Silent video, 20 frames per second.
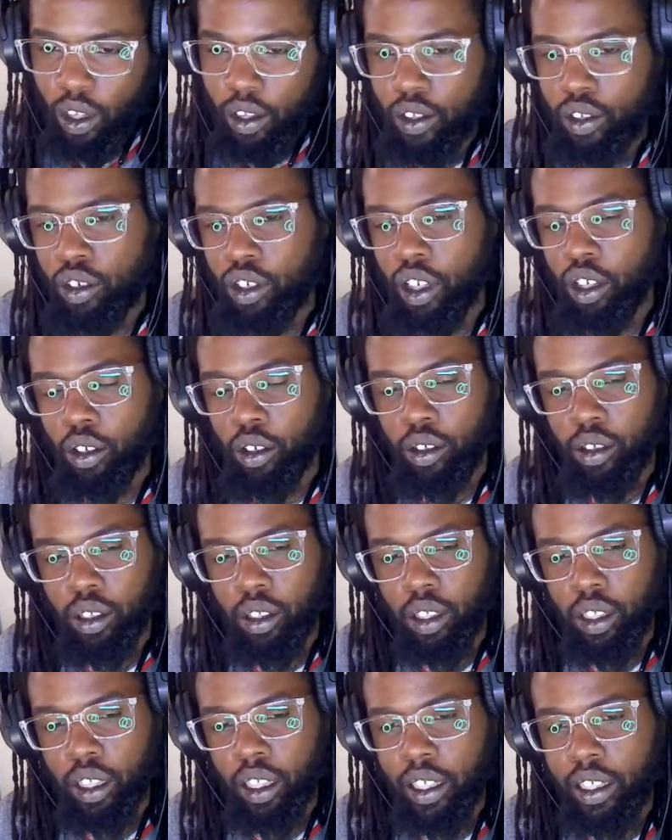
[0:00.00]
You know,
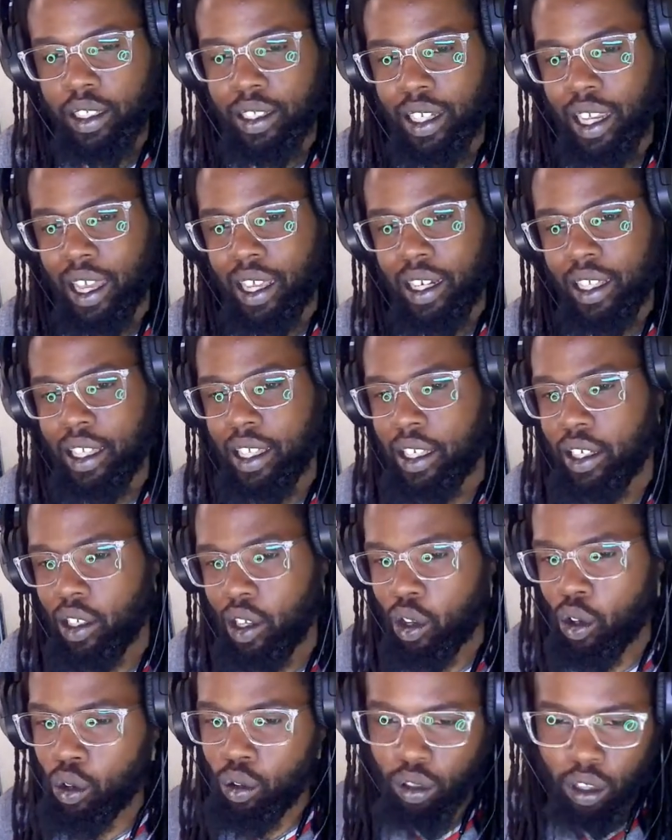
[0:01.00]
it's kind of getting
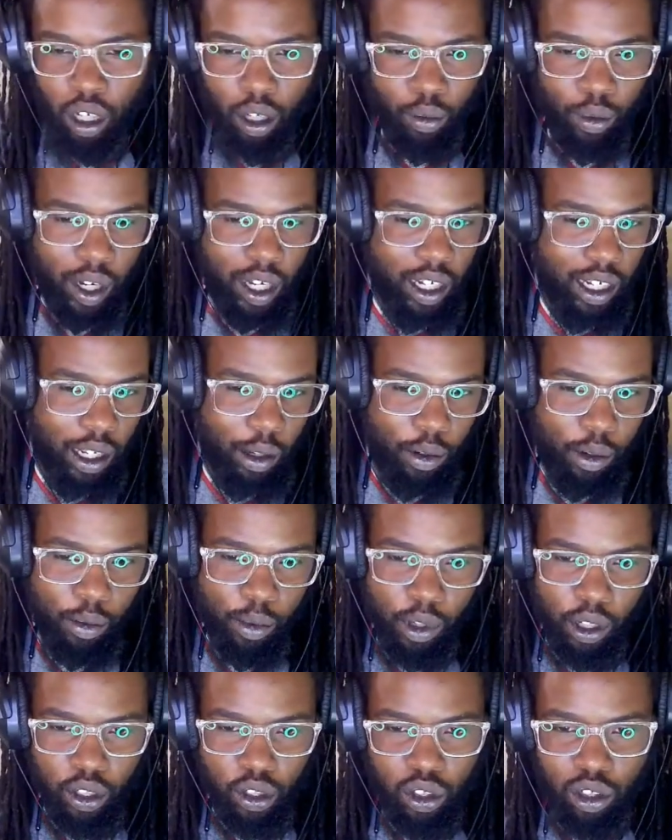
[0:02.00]
old already that we
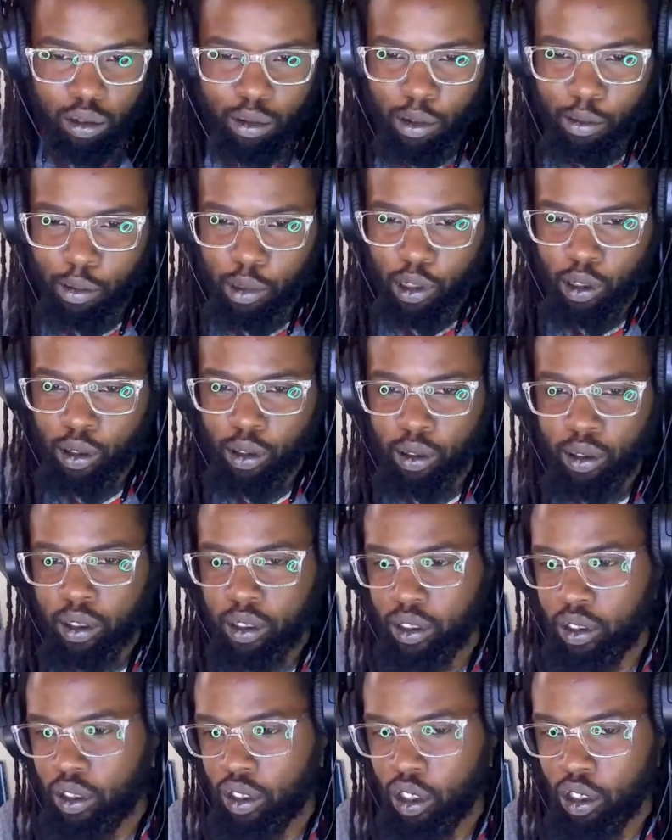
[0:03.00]
won a Super Bowl,
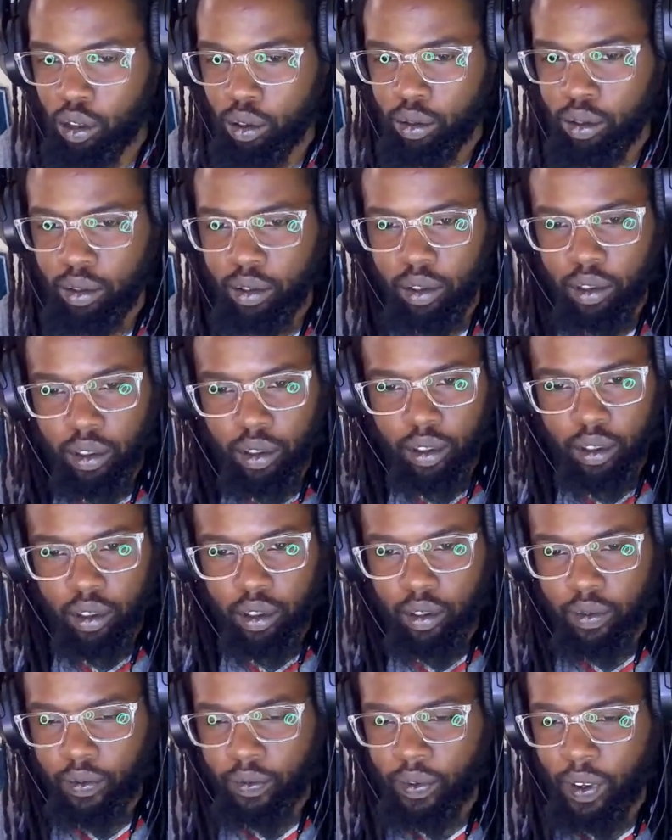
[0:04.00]
you know,
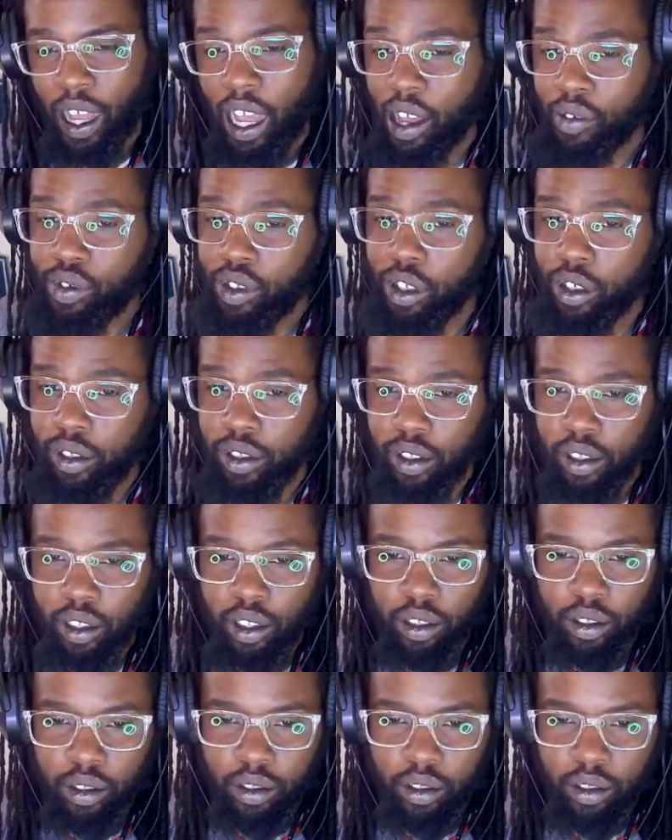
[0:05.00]
5 years ago.